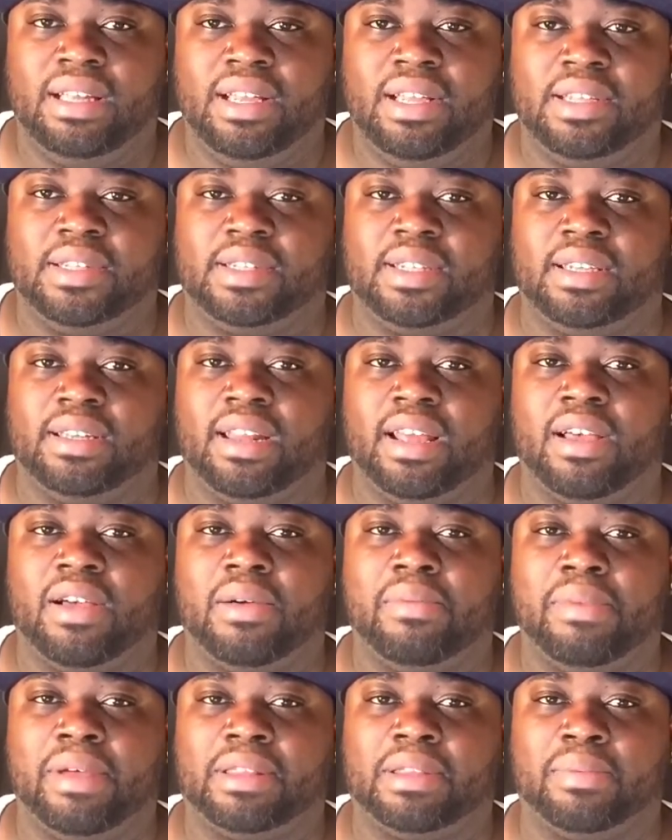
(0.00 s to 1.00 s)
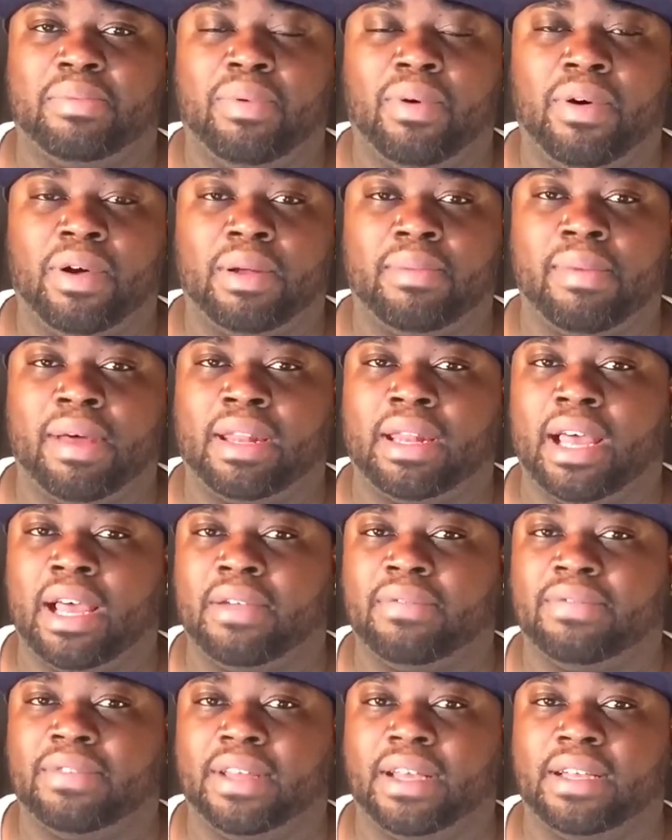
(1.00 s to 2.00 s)
You see, now I'm at the point in my
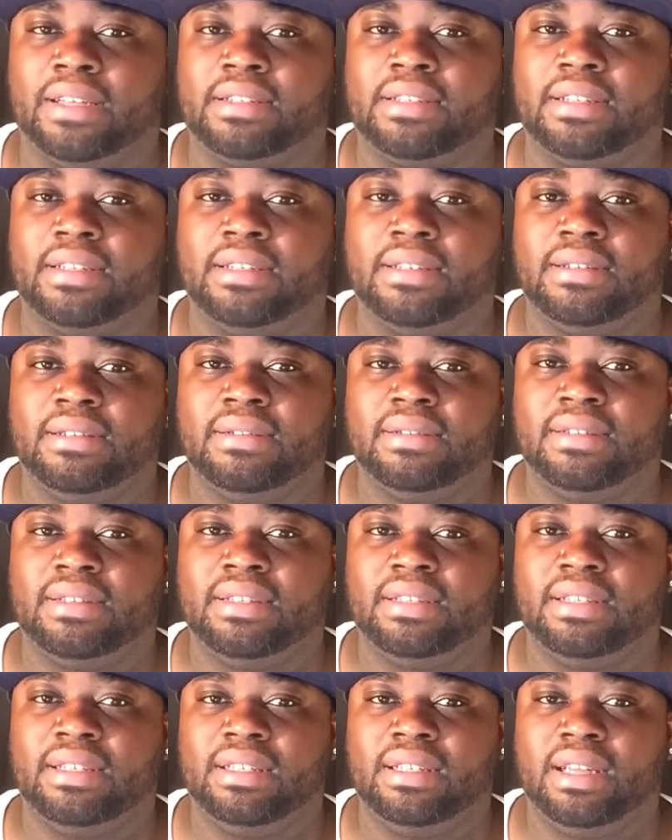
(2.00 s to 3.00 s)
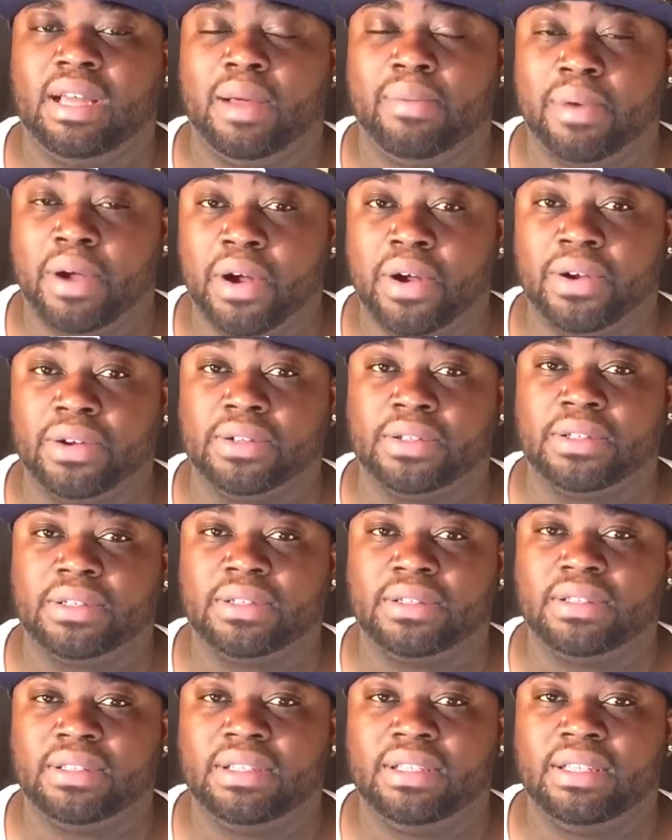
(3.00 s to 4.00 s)
life that I'm hurt.
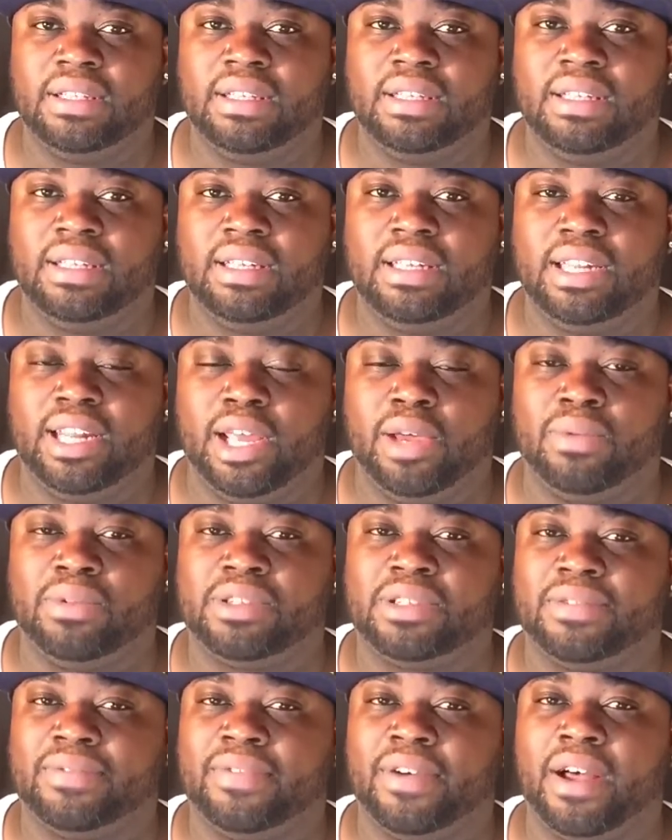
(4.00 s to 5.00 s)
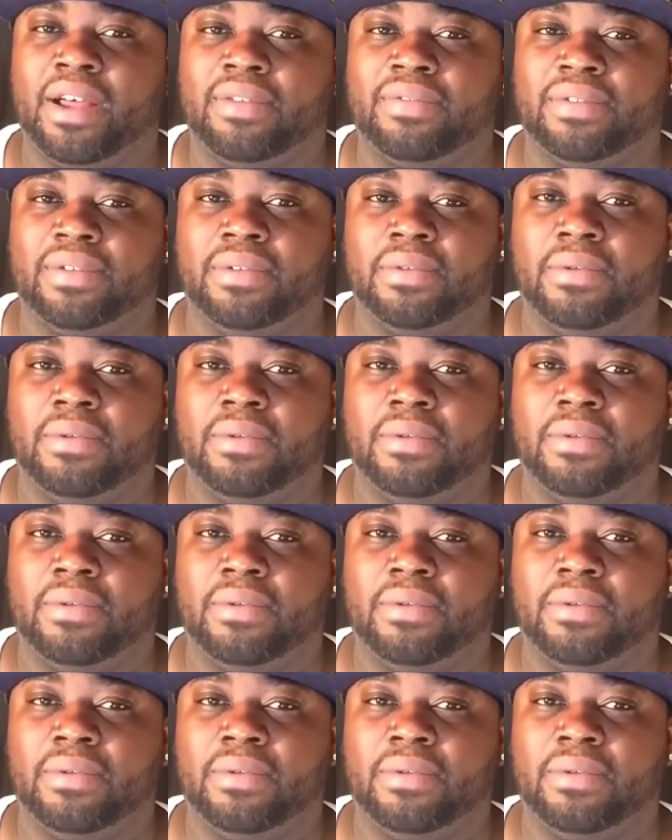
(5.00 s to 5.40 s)
Now it's survival.